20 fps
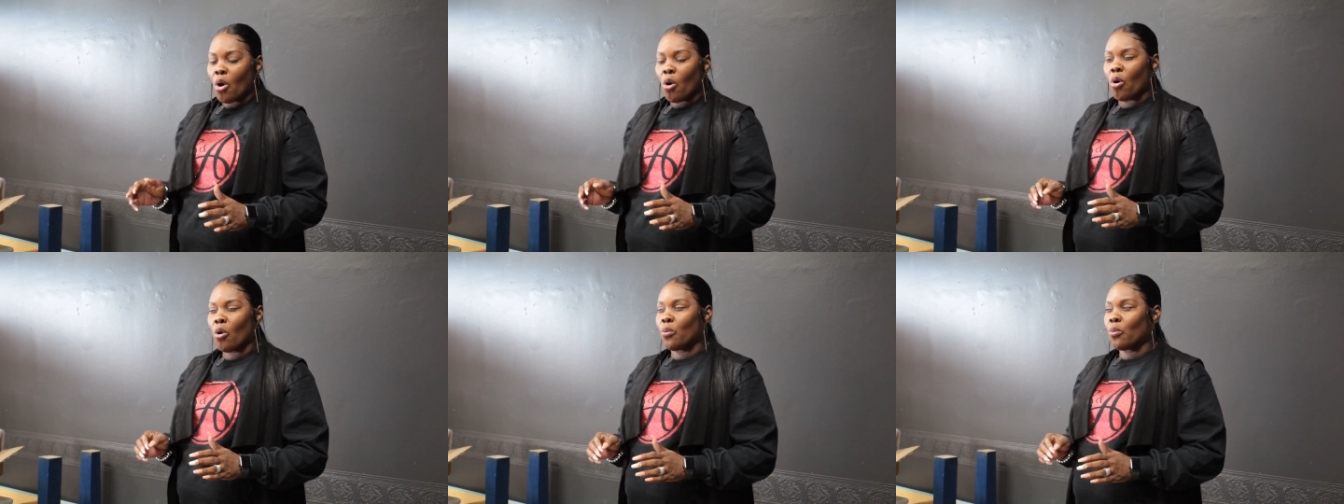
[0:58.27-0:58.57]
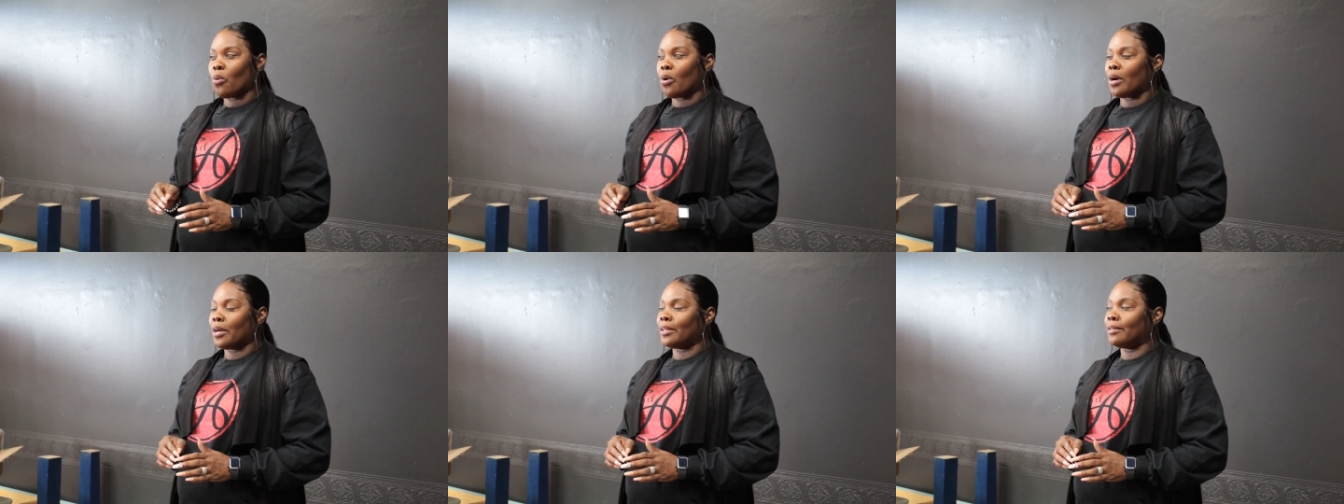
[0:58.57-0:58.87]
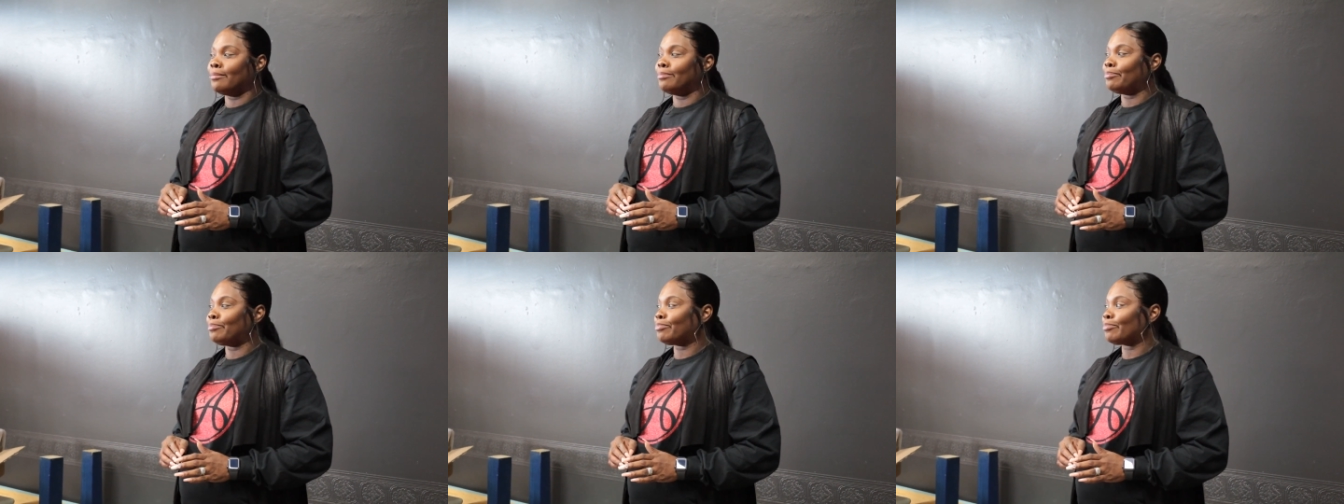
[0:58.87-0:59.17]
or
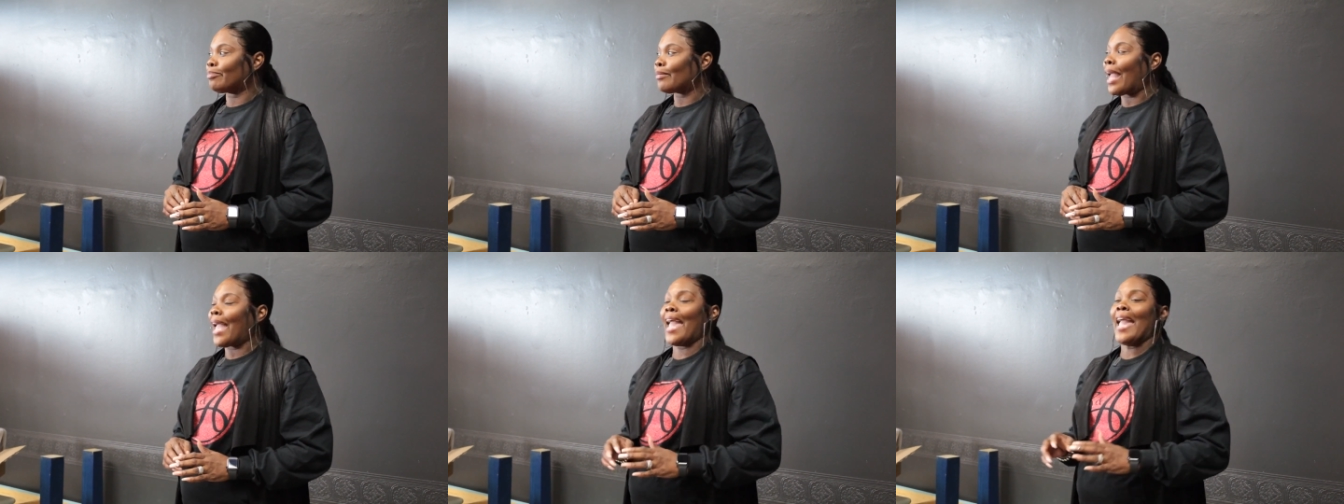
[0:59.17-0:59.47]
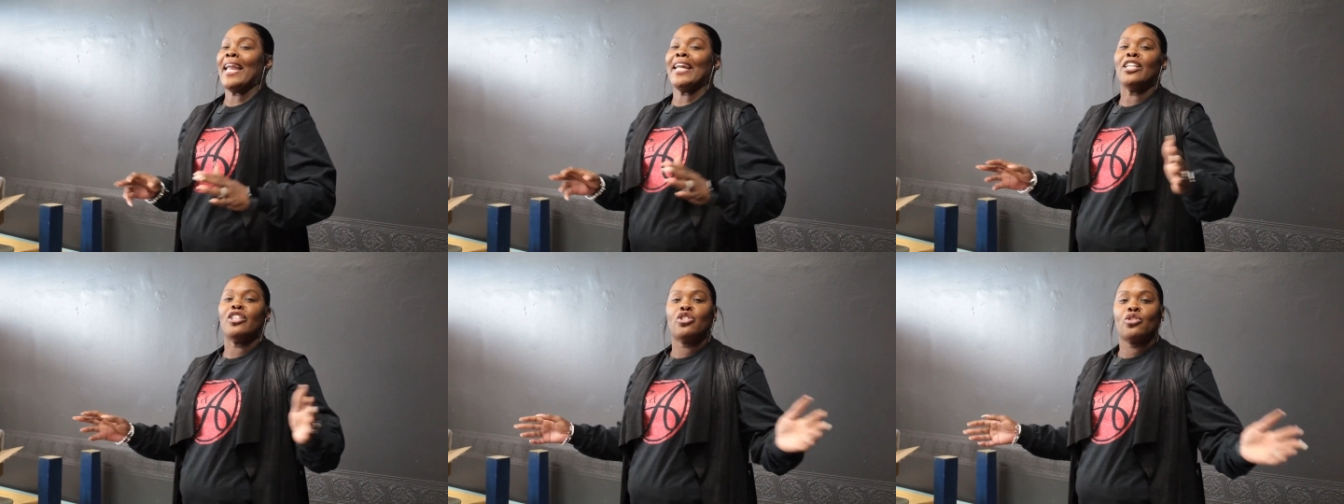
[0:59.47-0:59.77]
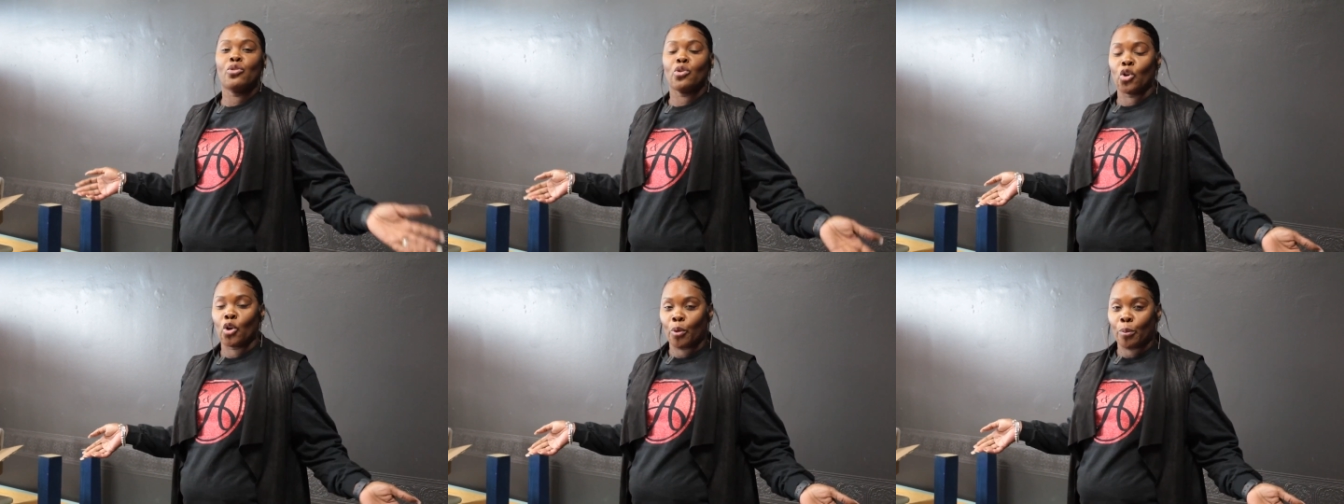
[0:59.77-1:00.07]
one age
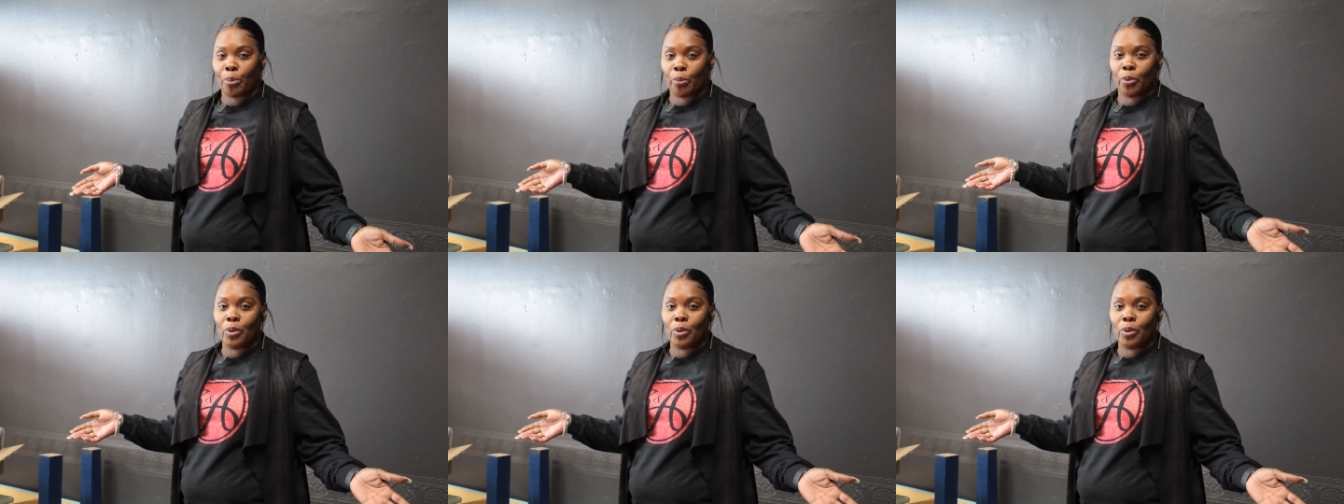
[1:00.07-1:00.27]
group.